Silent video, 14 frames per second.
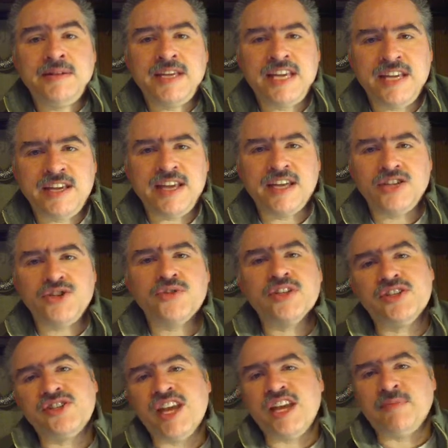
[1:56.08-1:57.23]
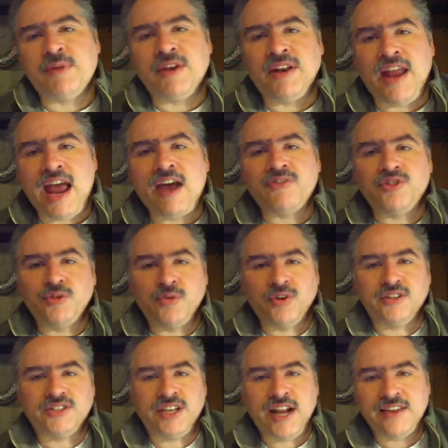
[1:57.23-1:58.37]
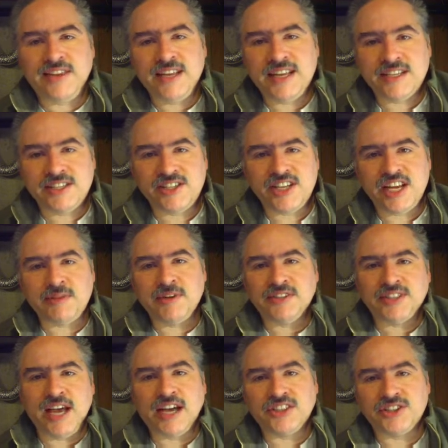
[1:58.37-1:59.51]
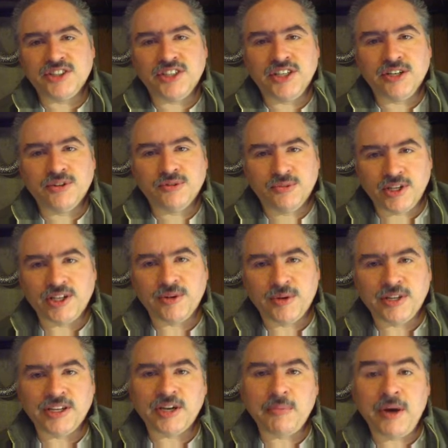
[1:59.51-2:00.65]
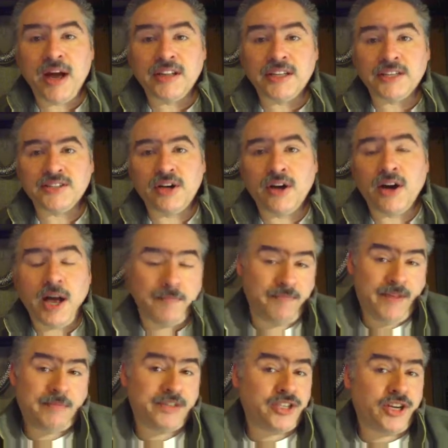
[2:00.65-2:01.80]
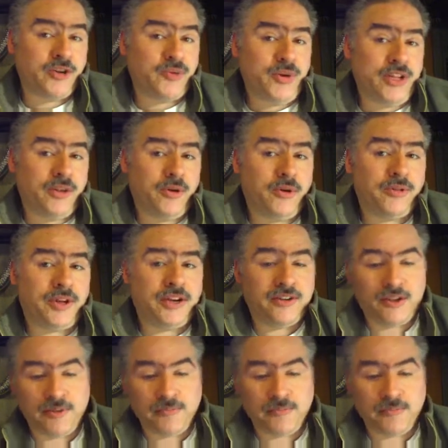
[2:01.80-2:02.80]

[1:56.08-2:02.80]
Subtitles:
he issued a statement afterwards, and I think his statement is actually really, really compelling, so I'm just going to read the whole thing